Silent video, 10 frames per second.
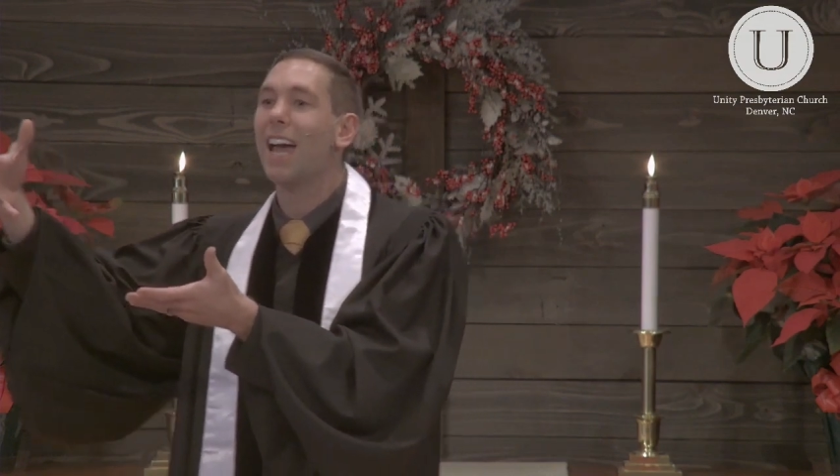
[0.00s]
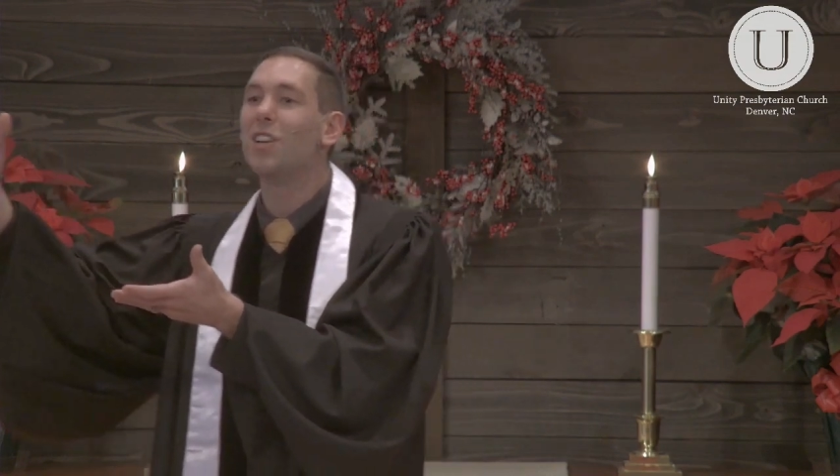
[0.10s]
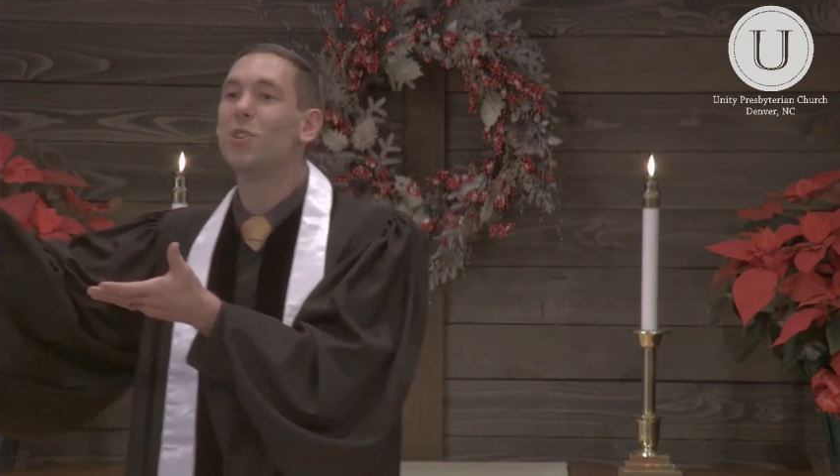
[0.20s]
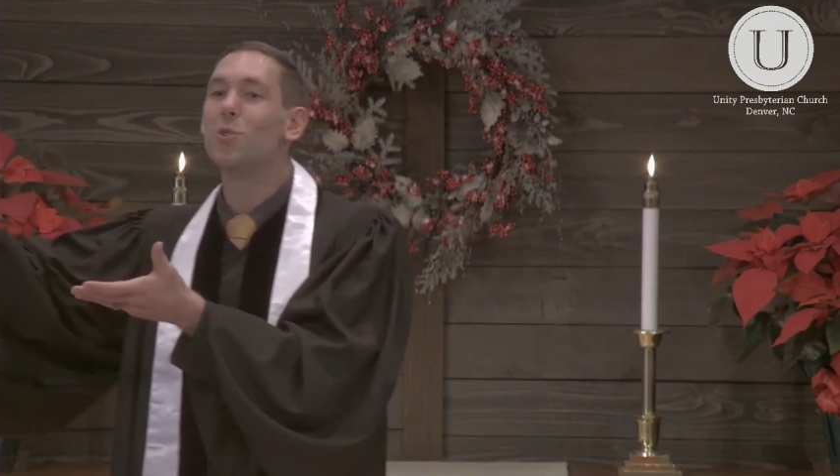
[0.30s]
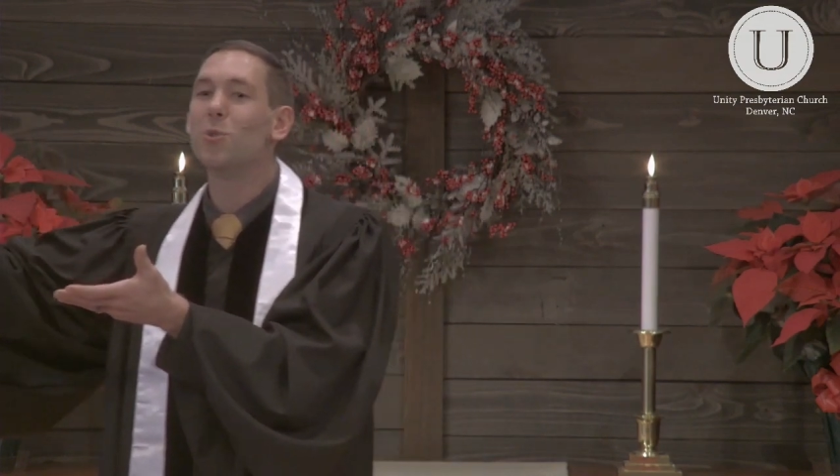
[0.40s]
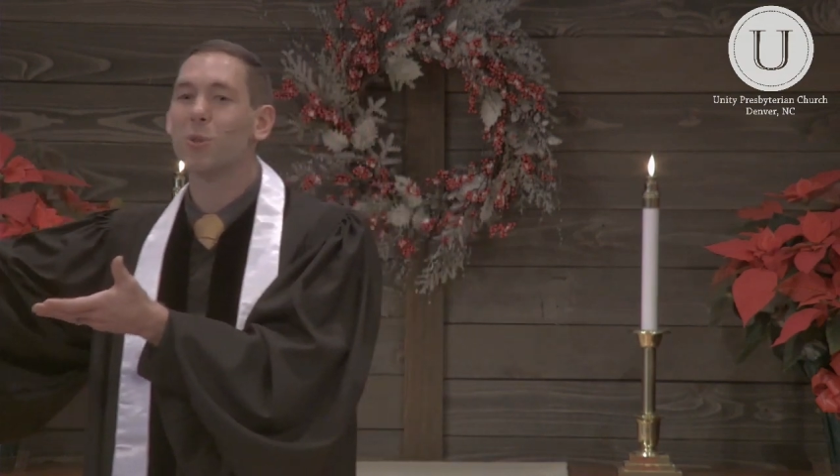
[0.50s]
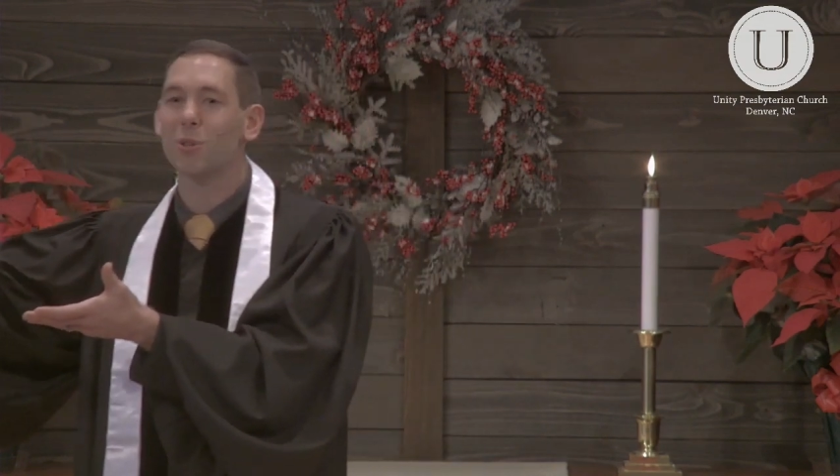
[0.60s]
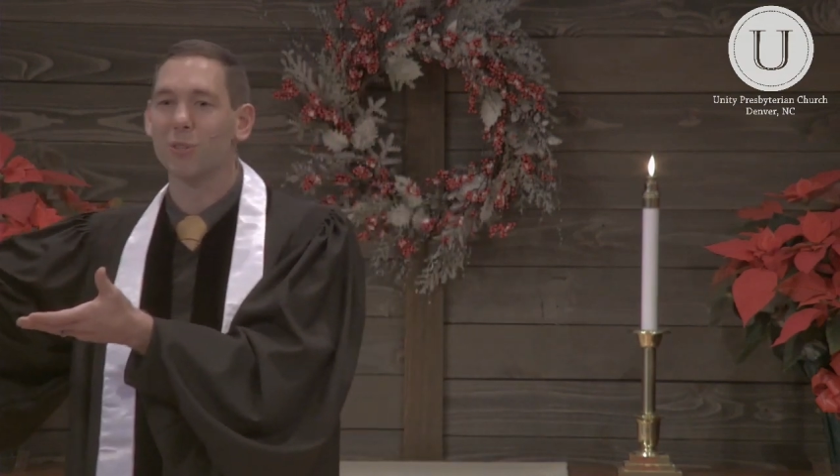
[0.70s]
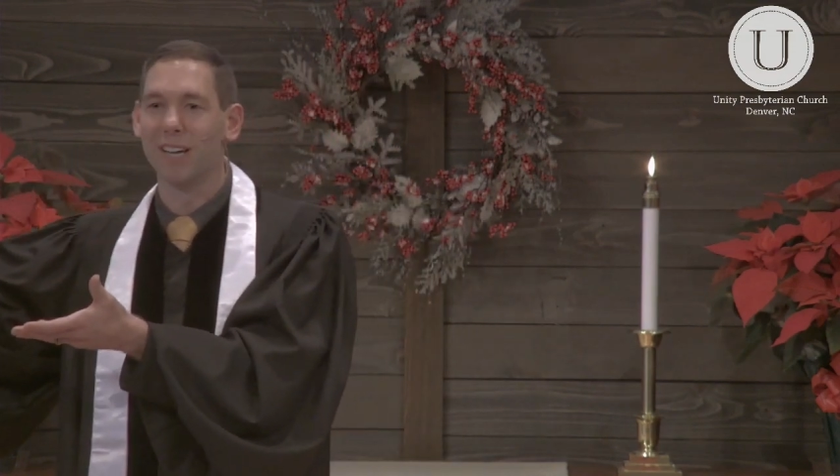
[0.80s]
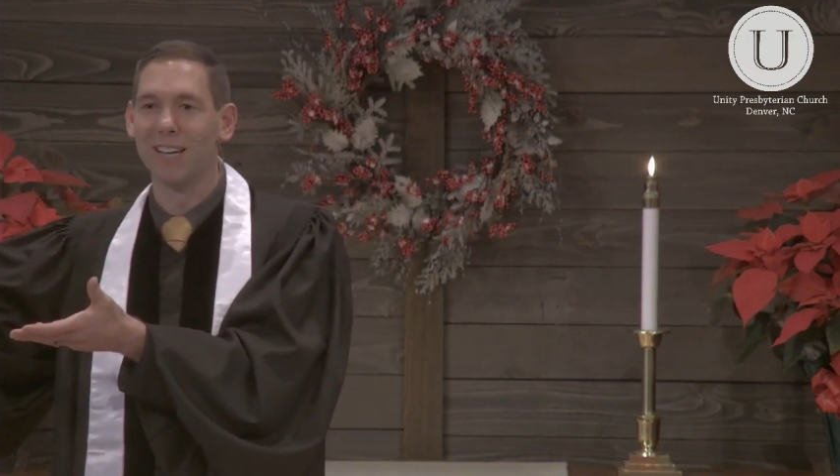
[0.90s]
a new
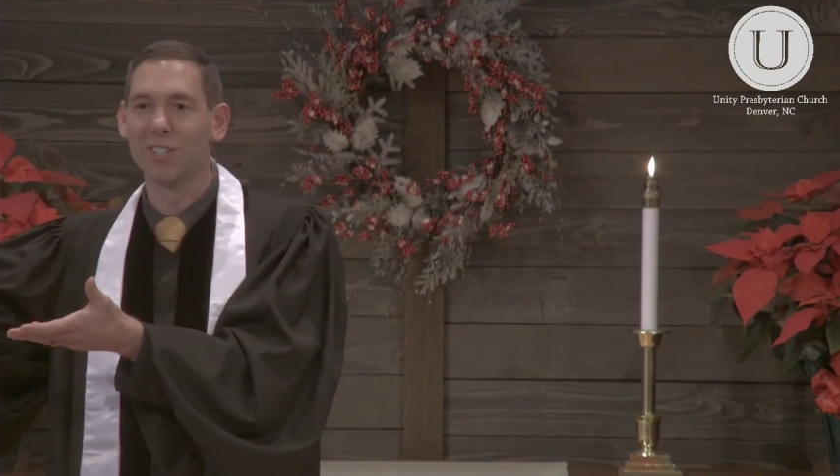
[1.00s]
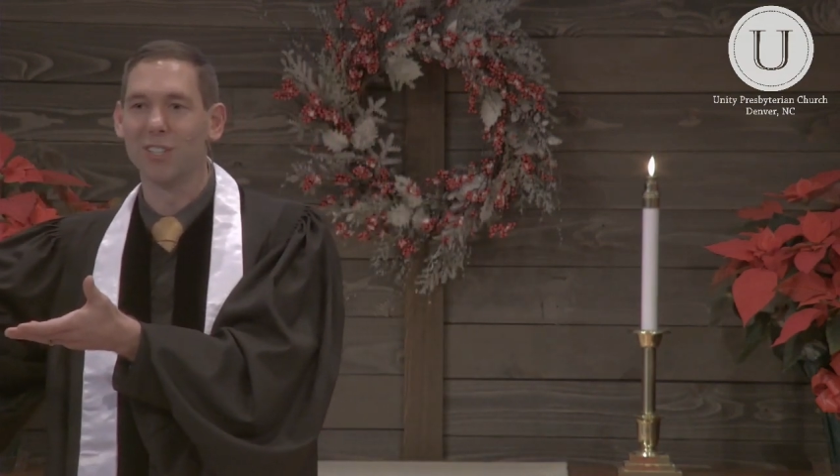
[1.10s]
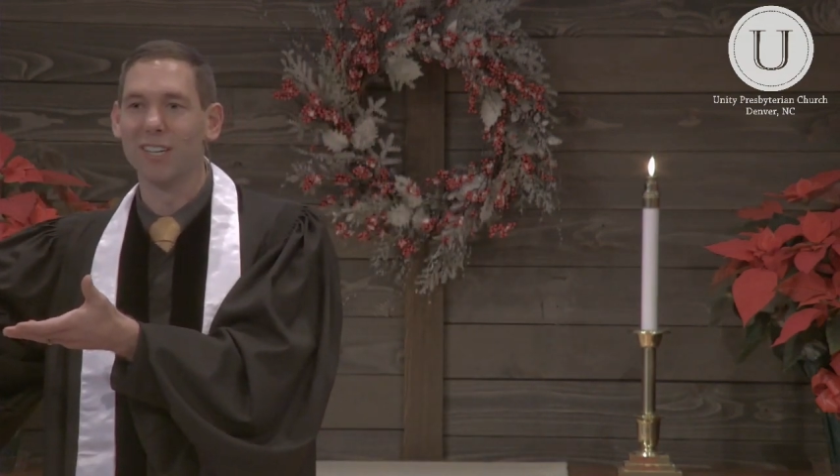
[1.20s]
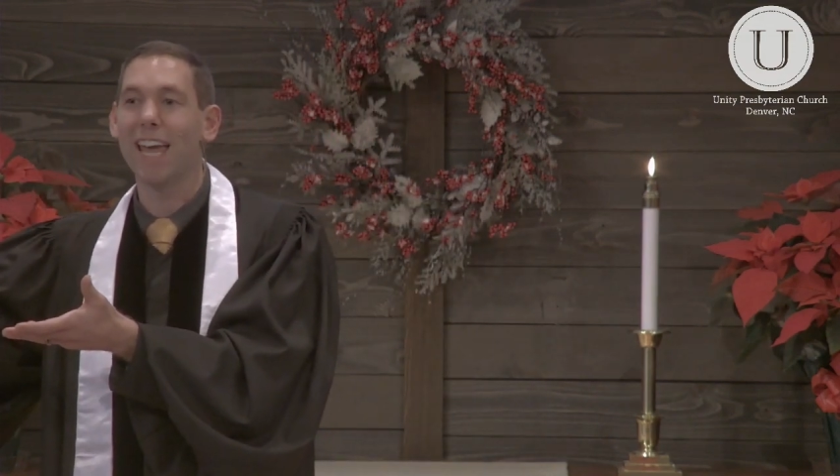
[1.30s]
creation,